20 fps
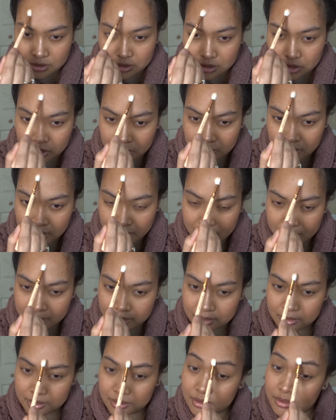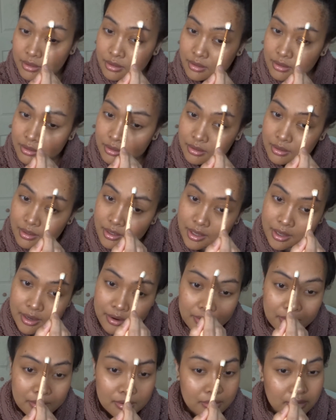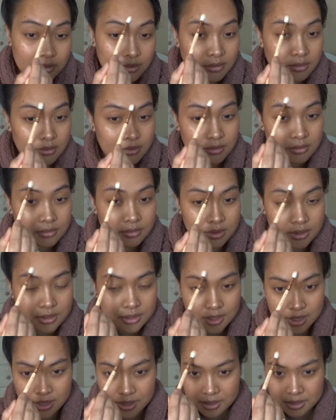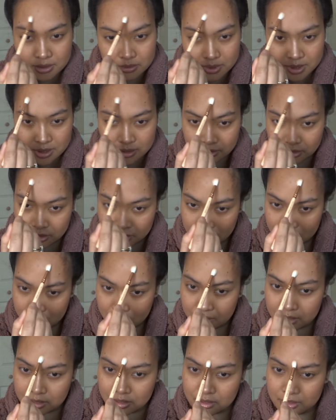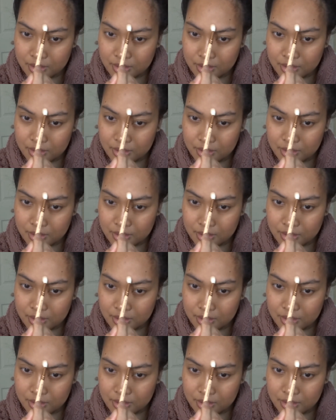the shine there. Tiny bit of shine.